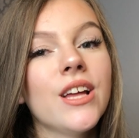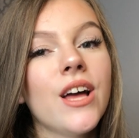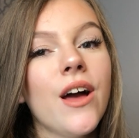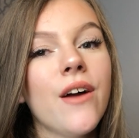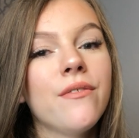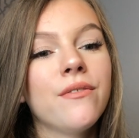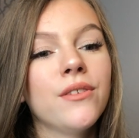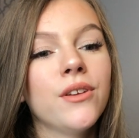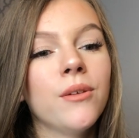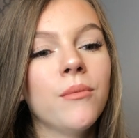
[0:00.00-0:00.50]

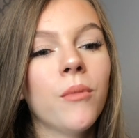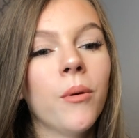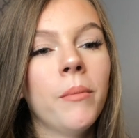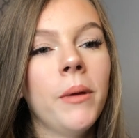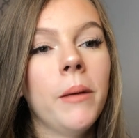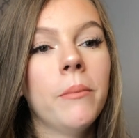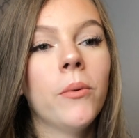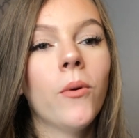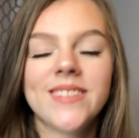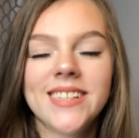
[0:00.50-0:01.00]
a few more
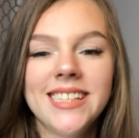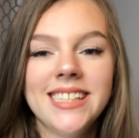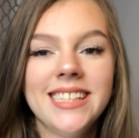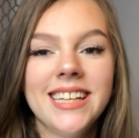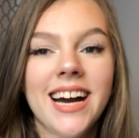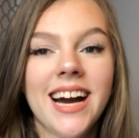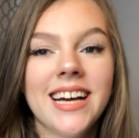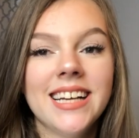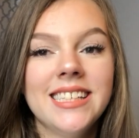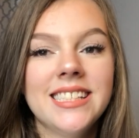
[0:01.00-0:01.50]
people. Really
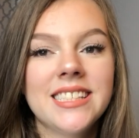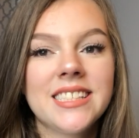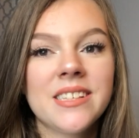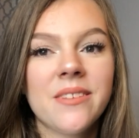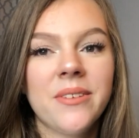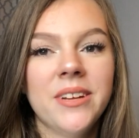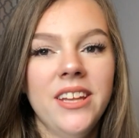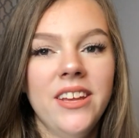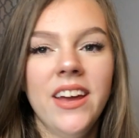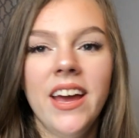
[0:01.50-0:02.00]
nice.
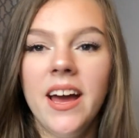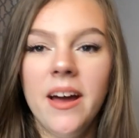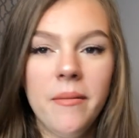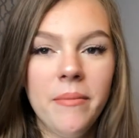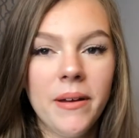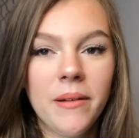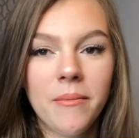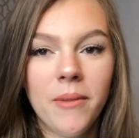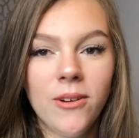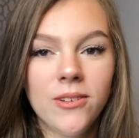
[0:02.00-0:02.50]
When you hit a
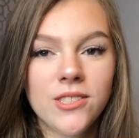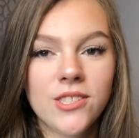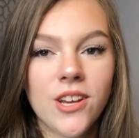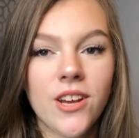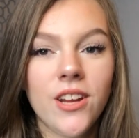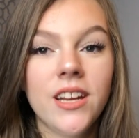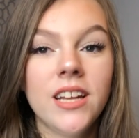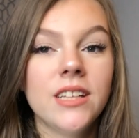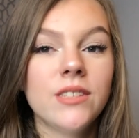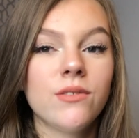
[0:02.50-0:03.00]
big
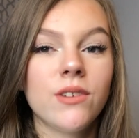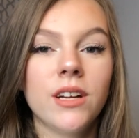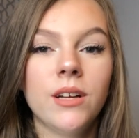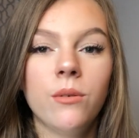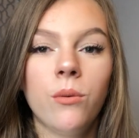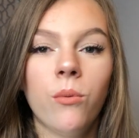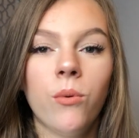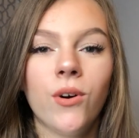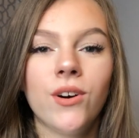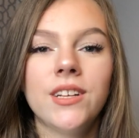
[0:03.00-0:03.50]
milestone, it's really
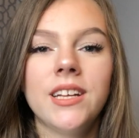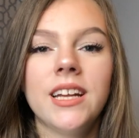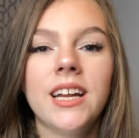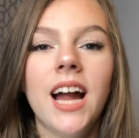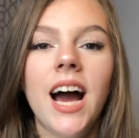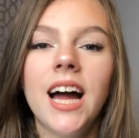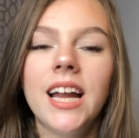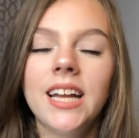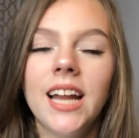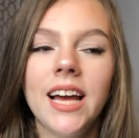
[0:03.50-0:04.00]
rewarding
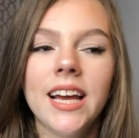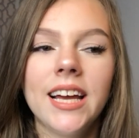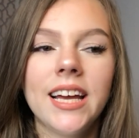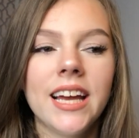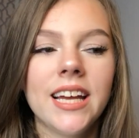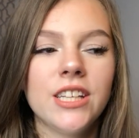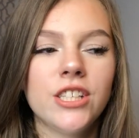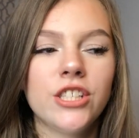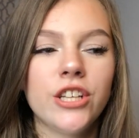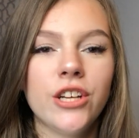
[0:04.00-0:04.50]
and like
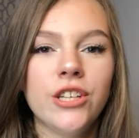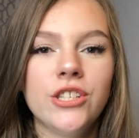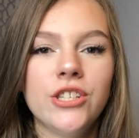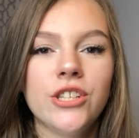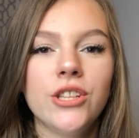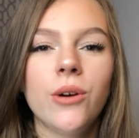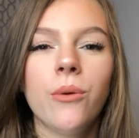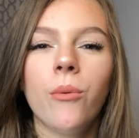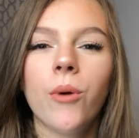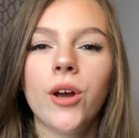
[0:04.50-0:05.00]
it shows you
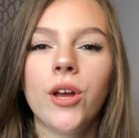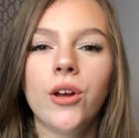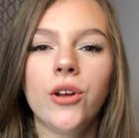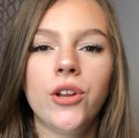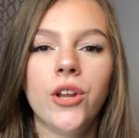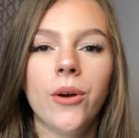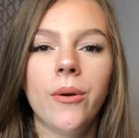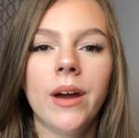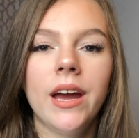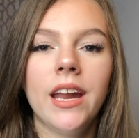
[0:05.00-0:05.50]
that what you're
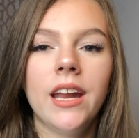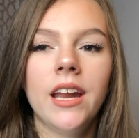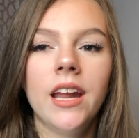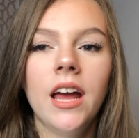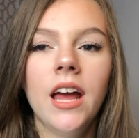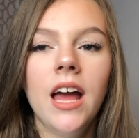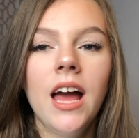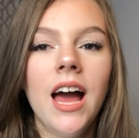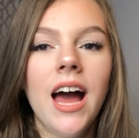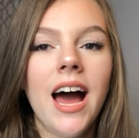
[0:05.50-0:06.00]
doing
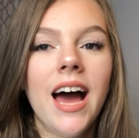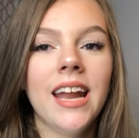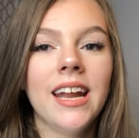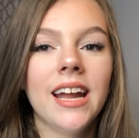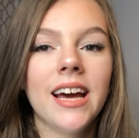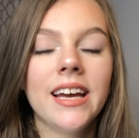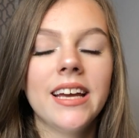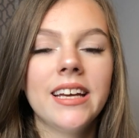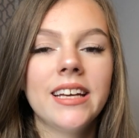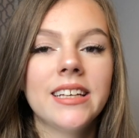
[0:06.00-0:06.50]
and
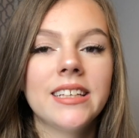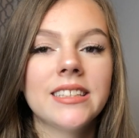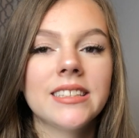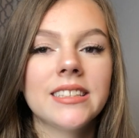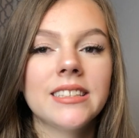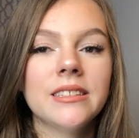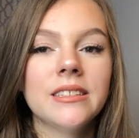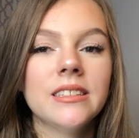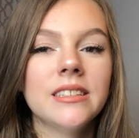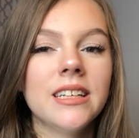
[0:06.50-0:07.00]
like
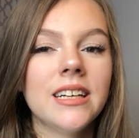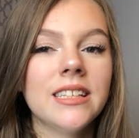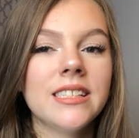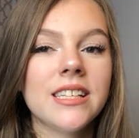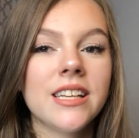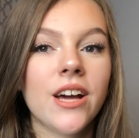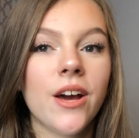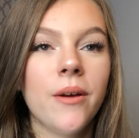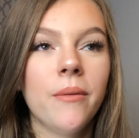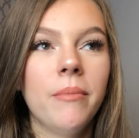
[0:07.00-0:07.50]
I
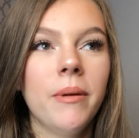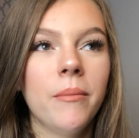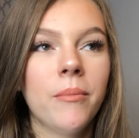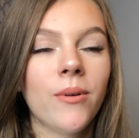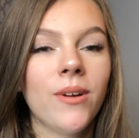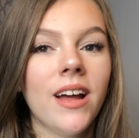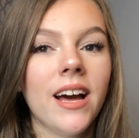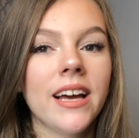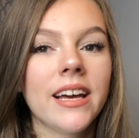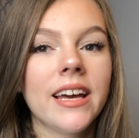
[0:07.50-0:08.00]
don't know, people
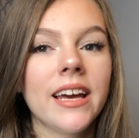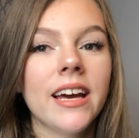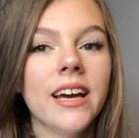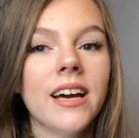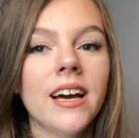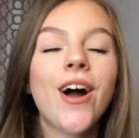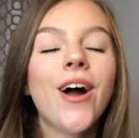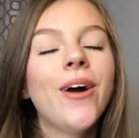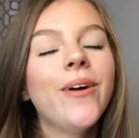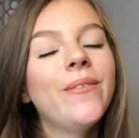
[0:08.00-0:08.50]
like it.
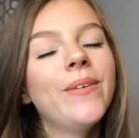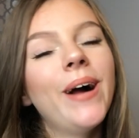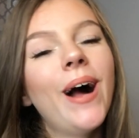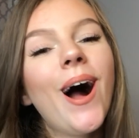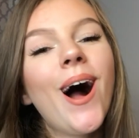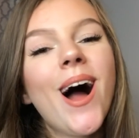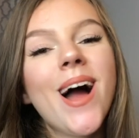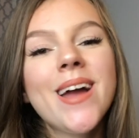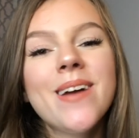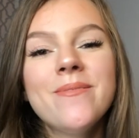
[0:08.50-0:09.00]
So
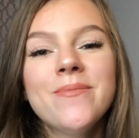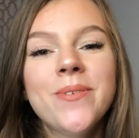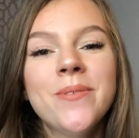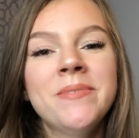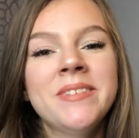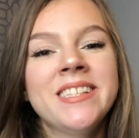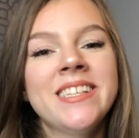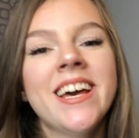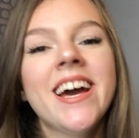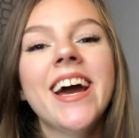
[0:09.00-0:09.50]
I will
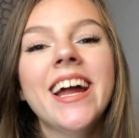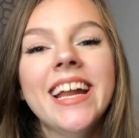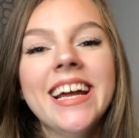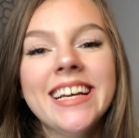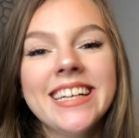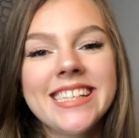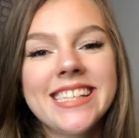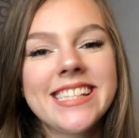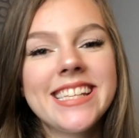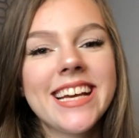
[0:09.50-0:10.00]
be
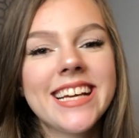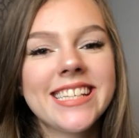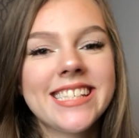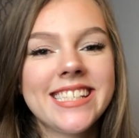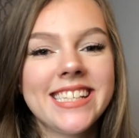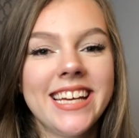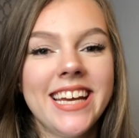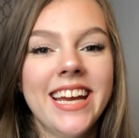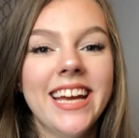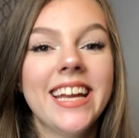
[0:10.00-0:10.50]
turning
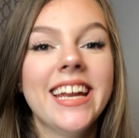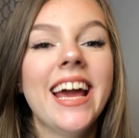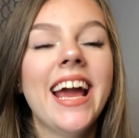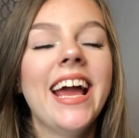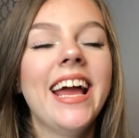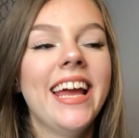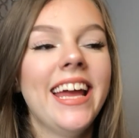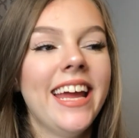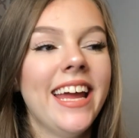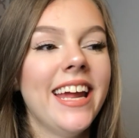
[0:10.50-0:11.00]
16
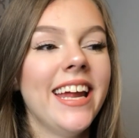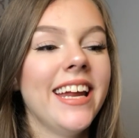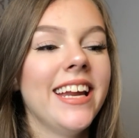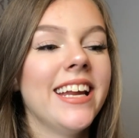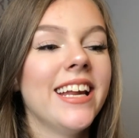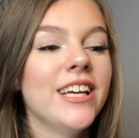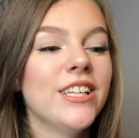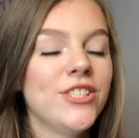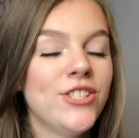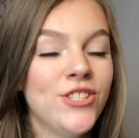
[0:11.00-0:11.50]

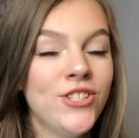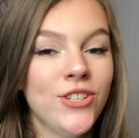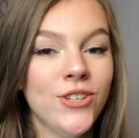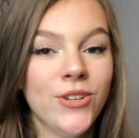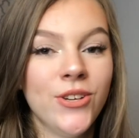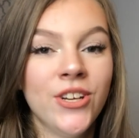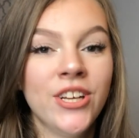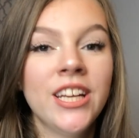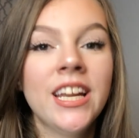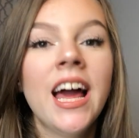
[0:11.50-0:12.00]
in
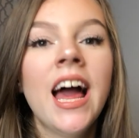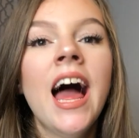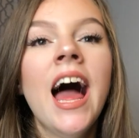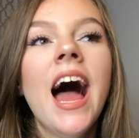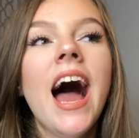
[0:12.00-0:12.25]
June